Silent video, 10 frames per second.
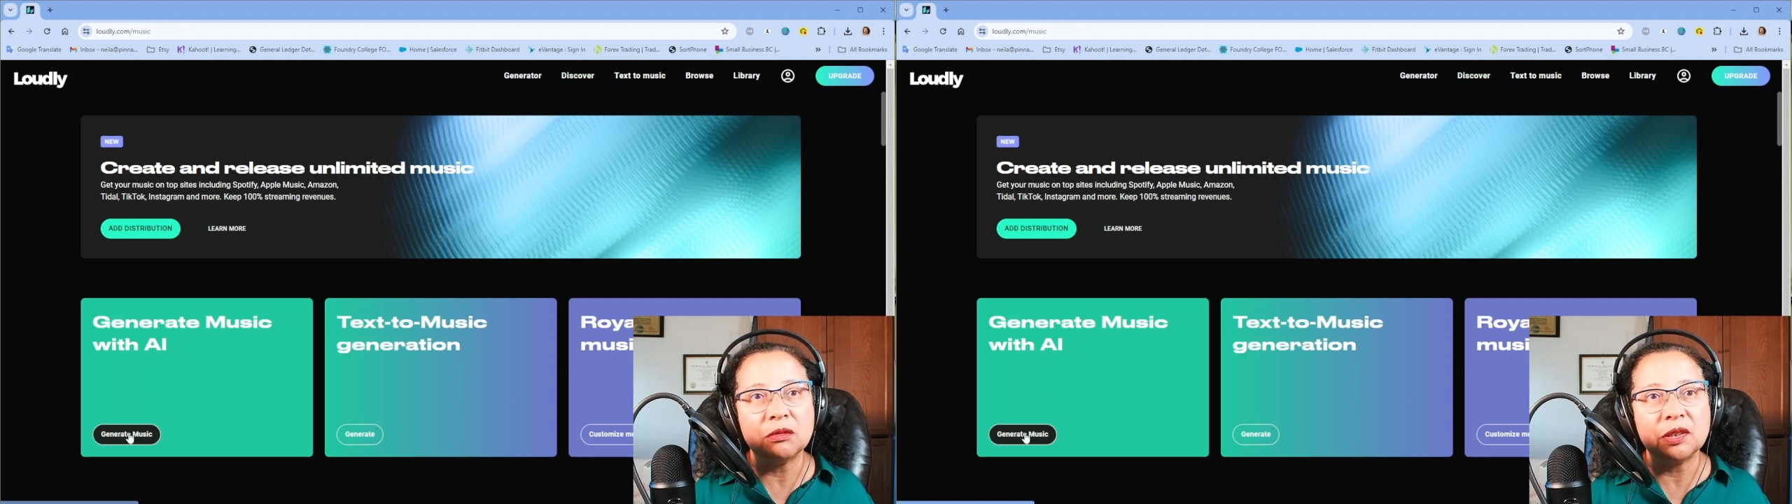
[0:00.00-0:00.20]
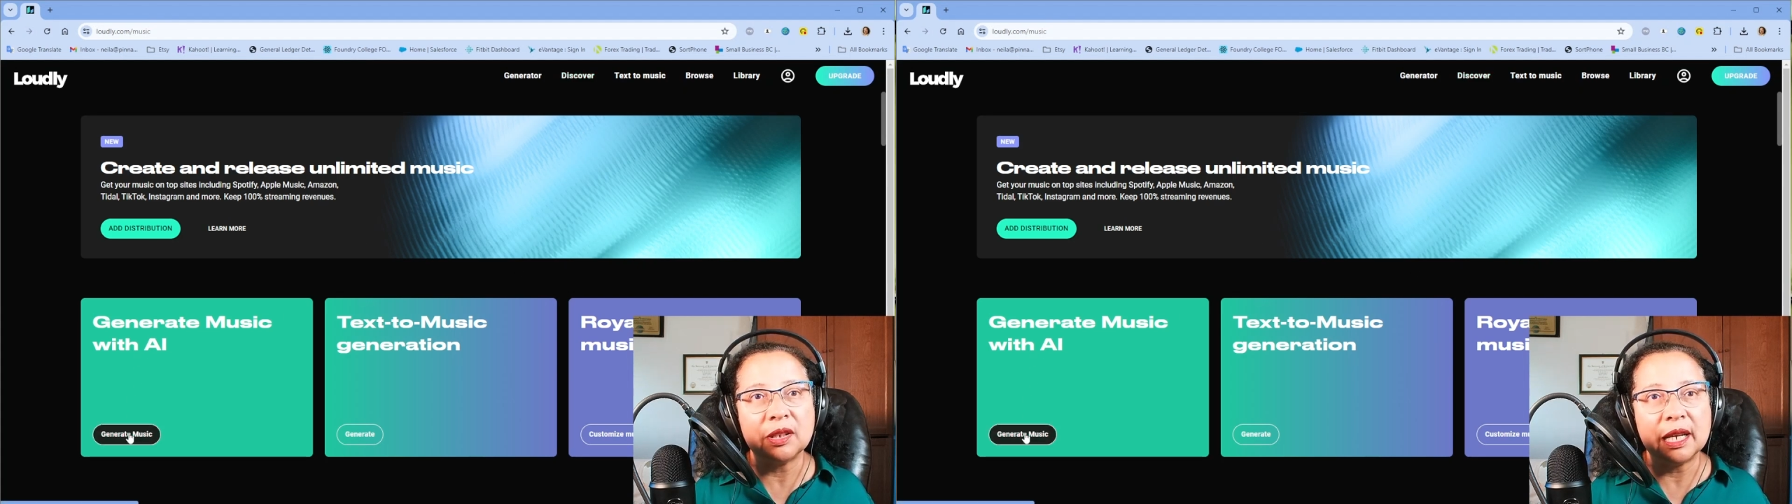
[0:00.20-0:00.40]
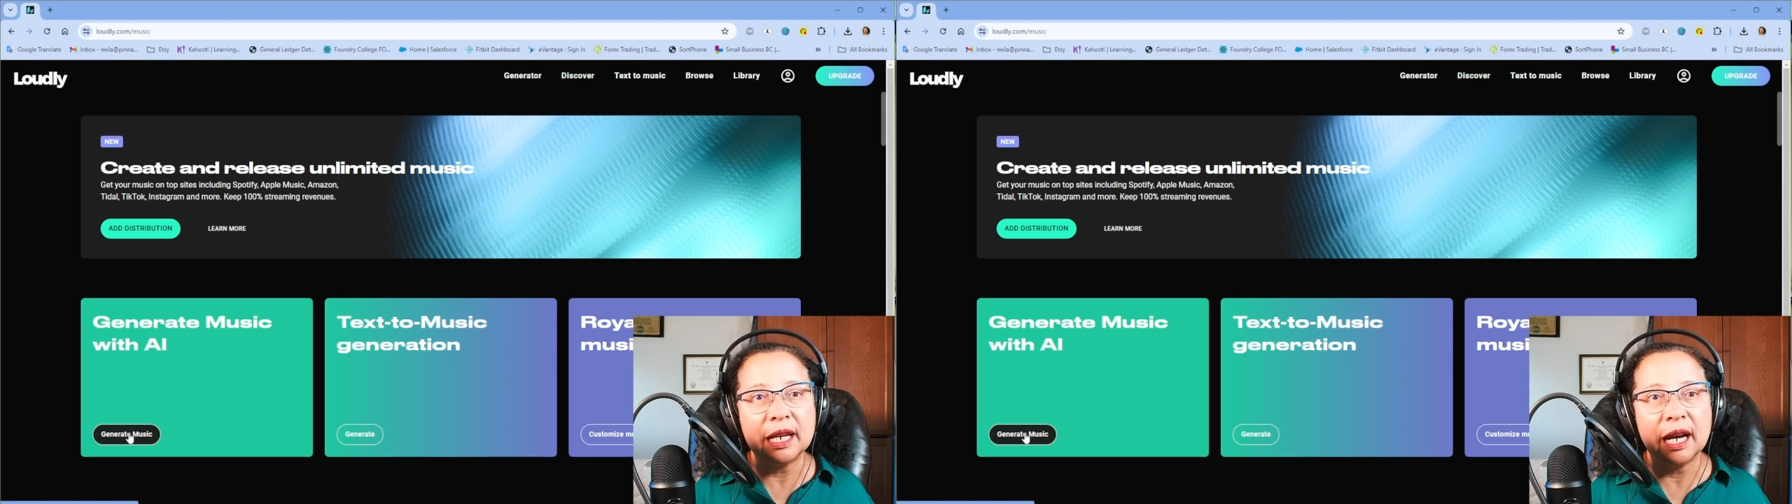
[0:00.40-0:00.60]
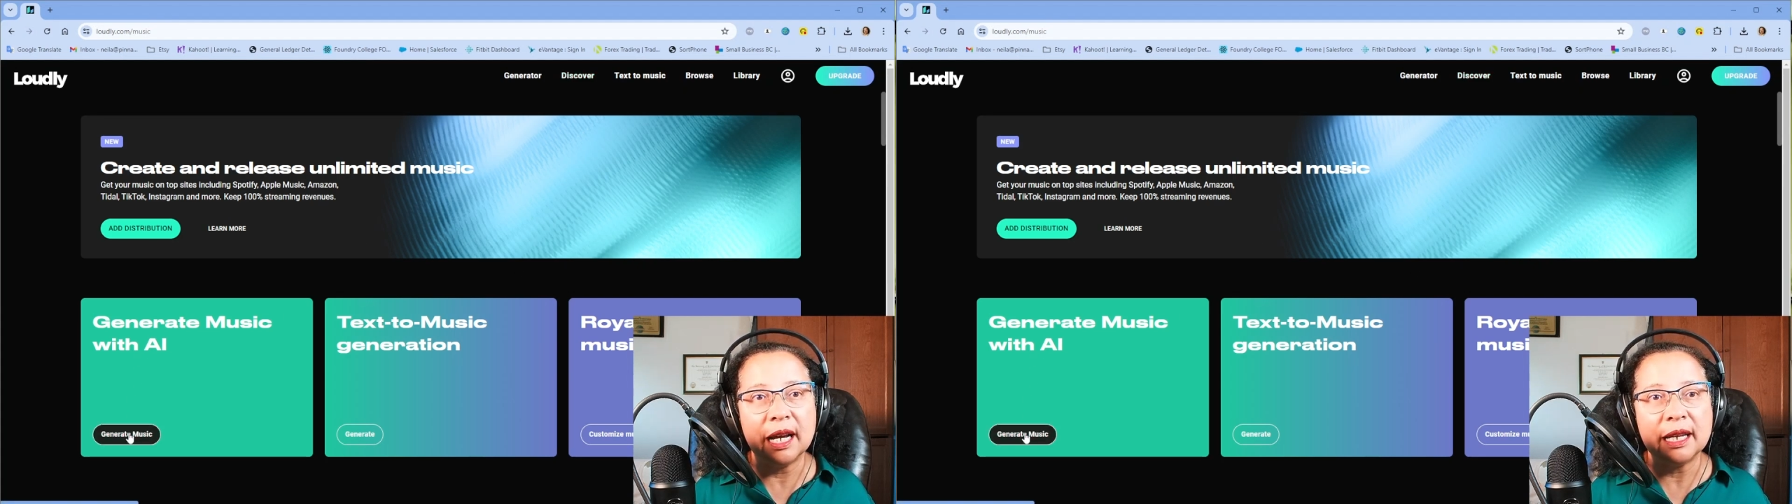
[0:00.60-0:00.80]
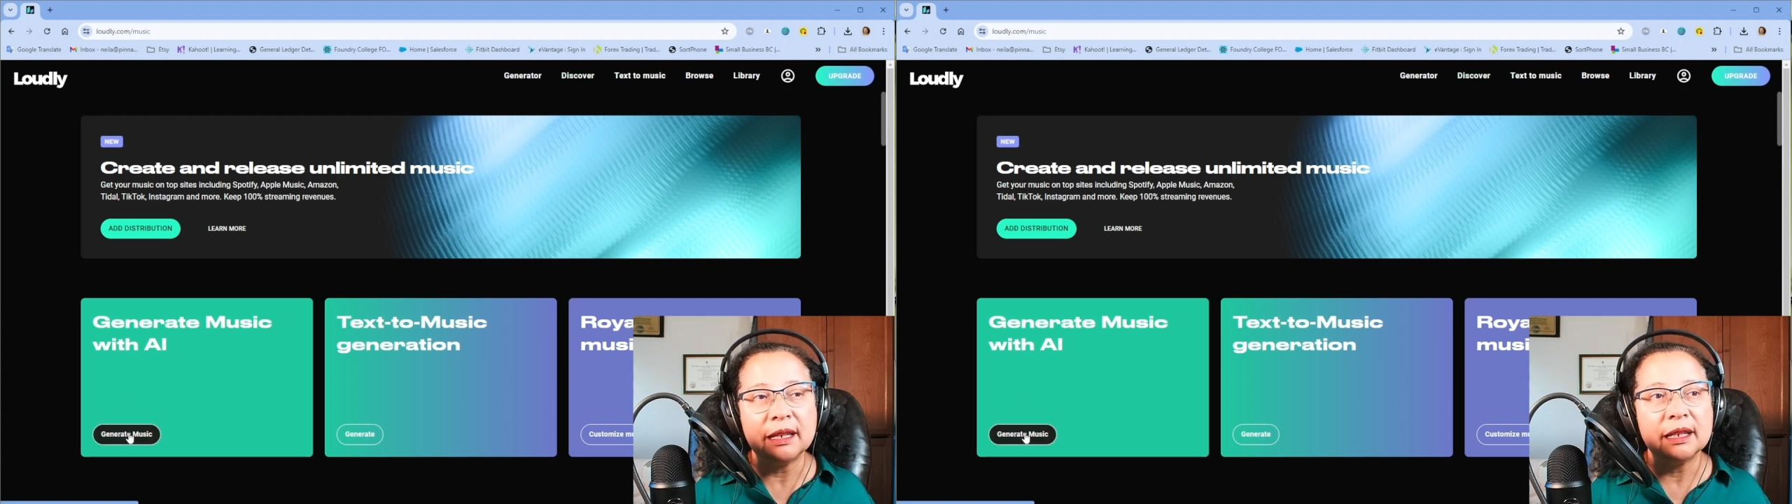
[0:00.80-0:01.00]
with
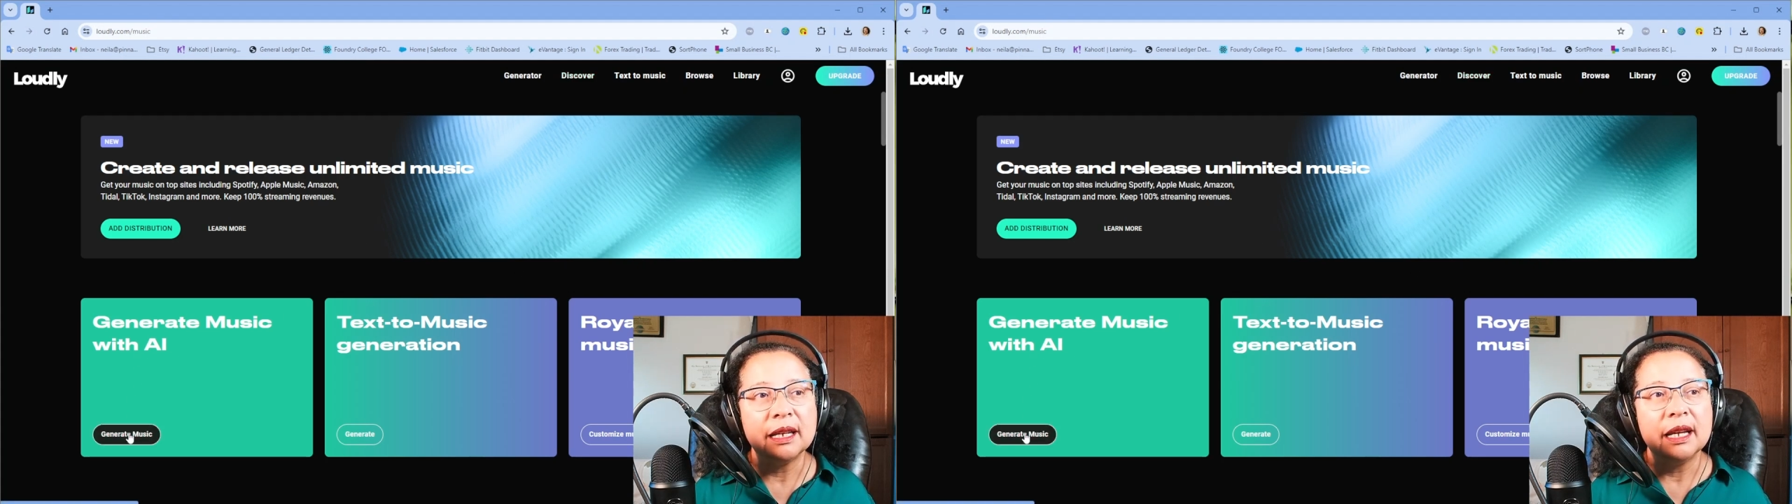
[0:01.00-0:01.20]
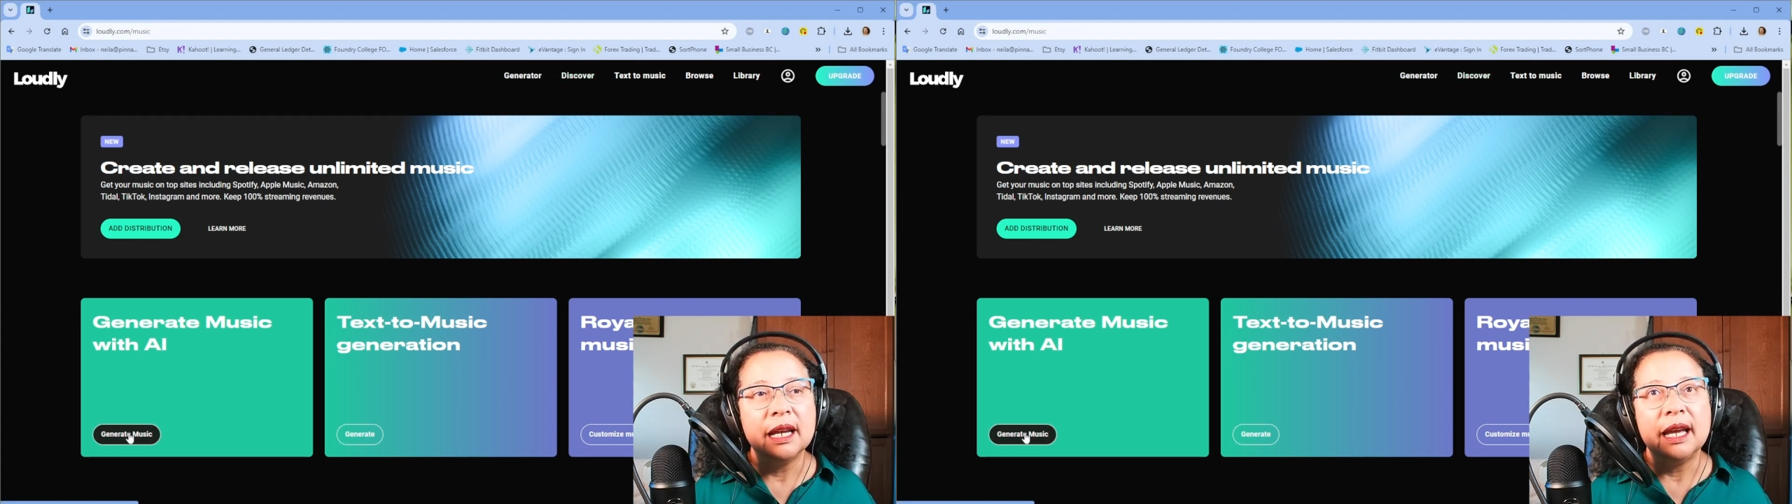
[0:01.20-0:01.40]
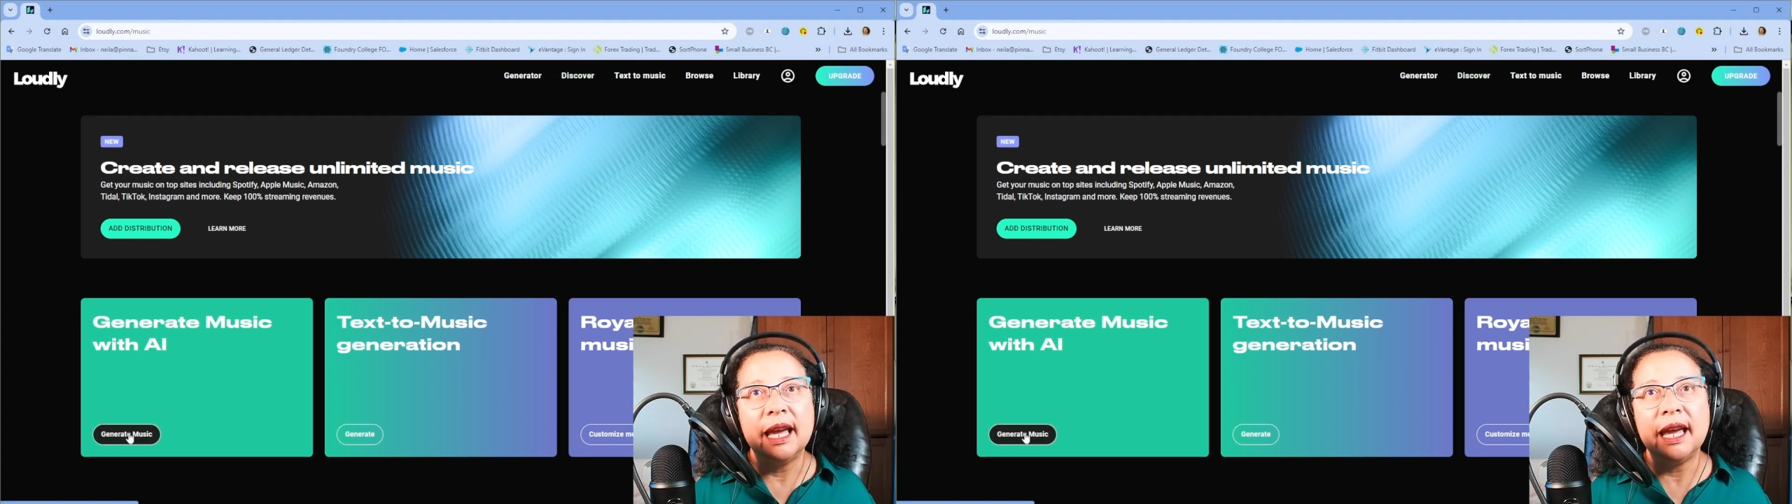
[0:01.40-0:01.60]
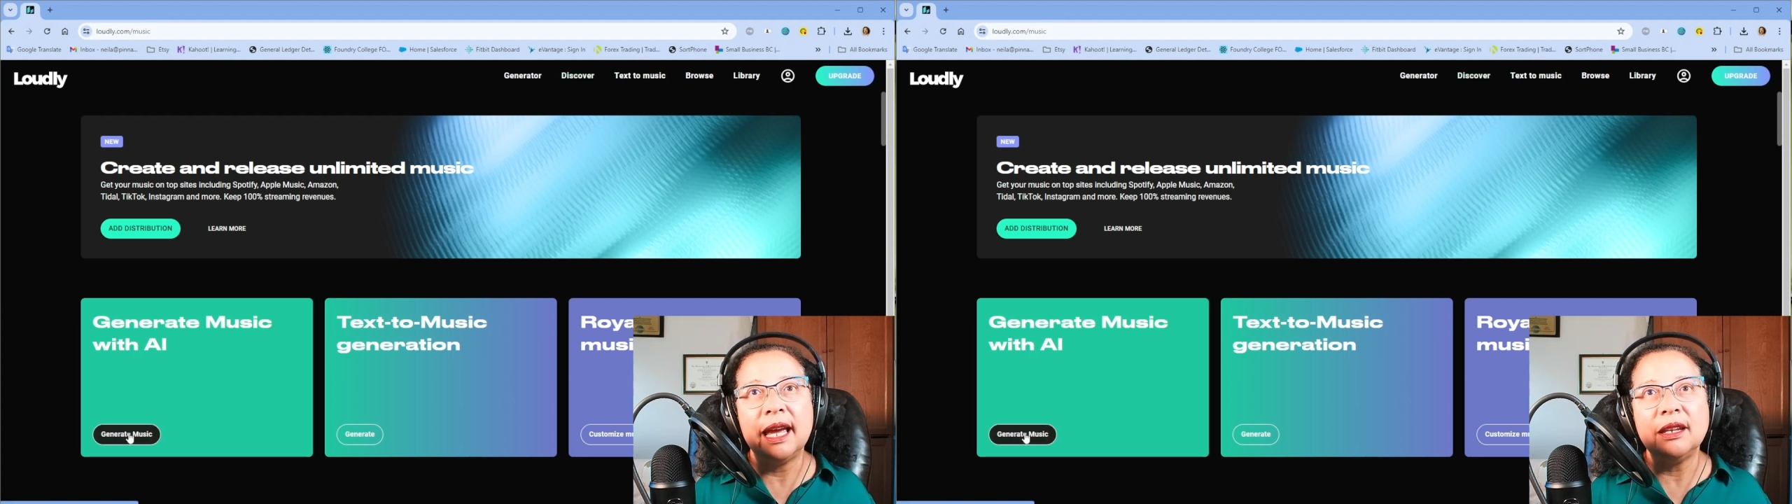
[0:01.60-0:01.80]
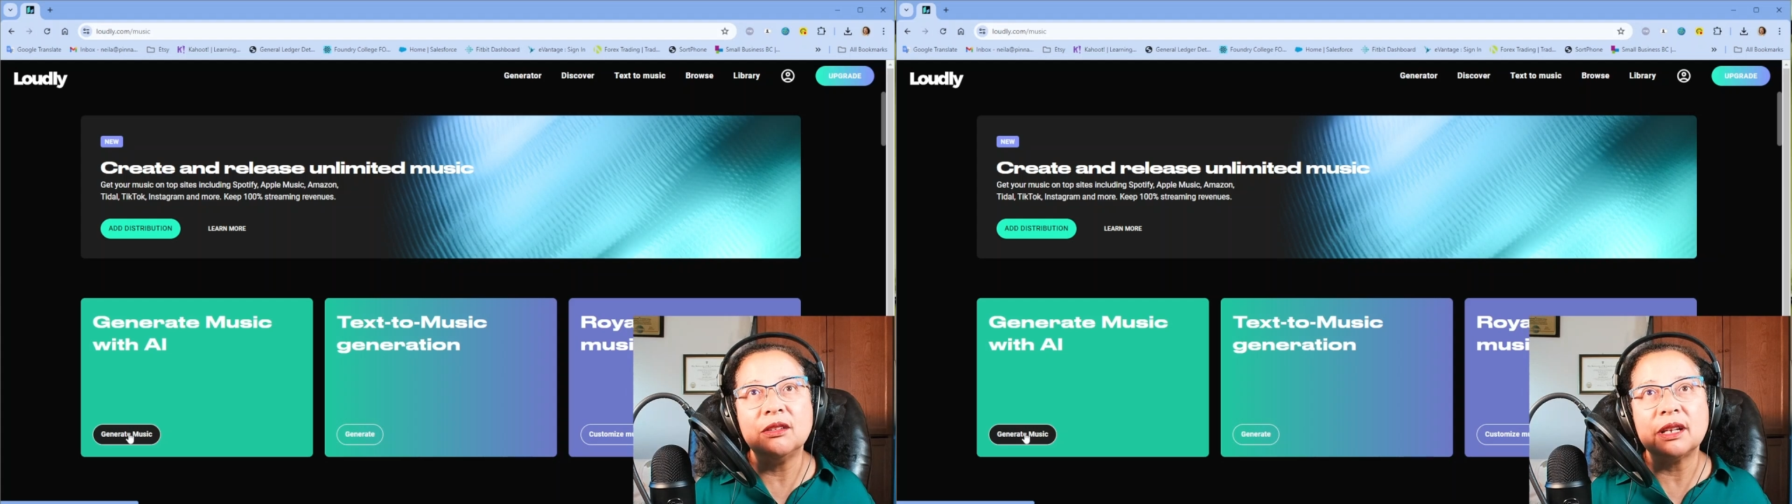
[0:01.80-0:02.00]
AI.
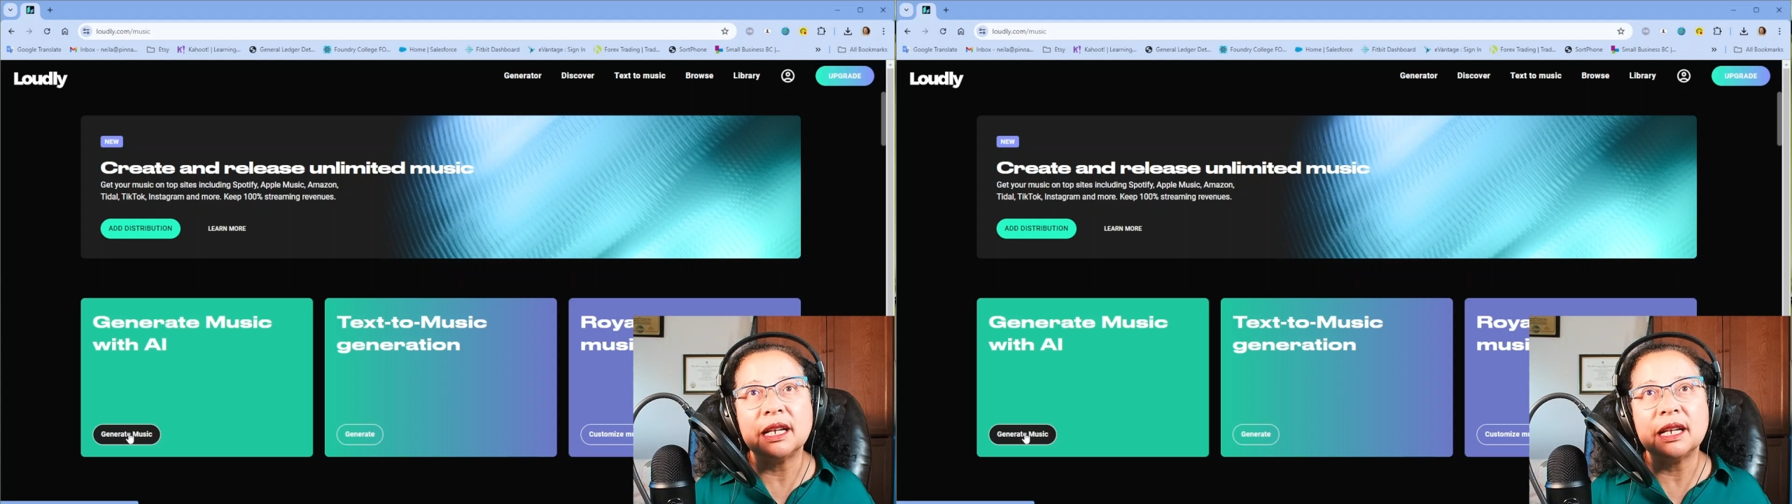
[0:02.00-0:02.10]
And you can